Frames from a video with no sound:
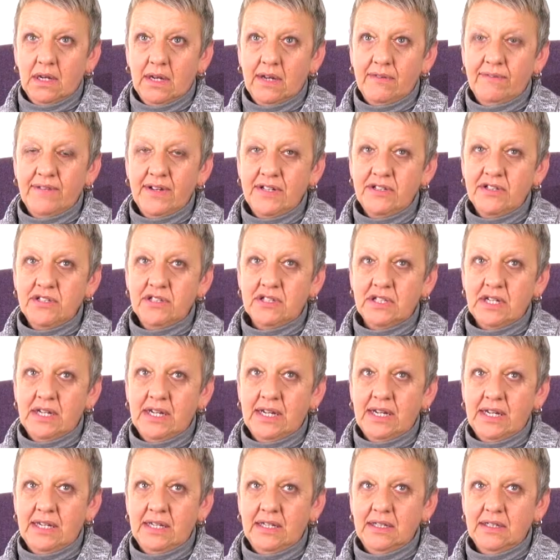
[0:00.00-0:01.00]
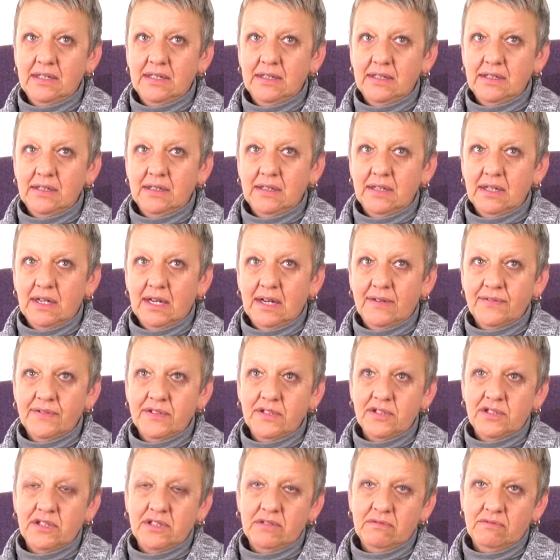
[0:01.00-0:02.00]
Eventually,
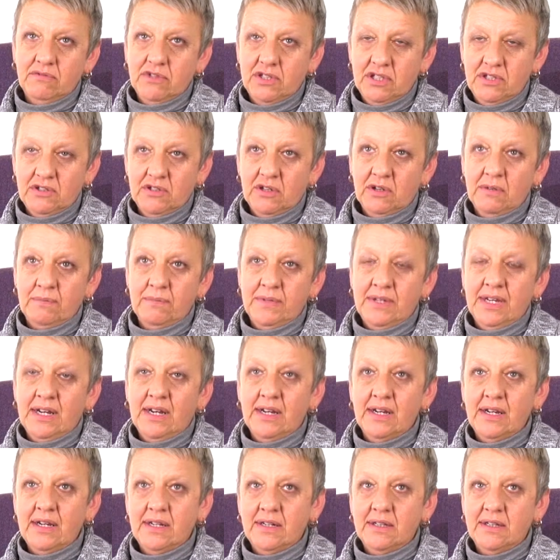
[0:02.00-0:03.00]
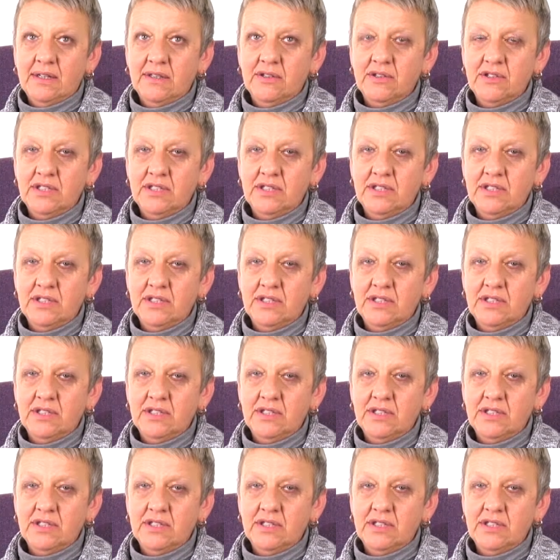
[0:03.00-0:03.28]
after she told me that, and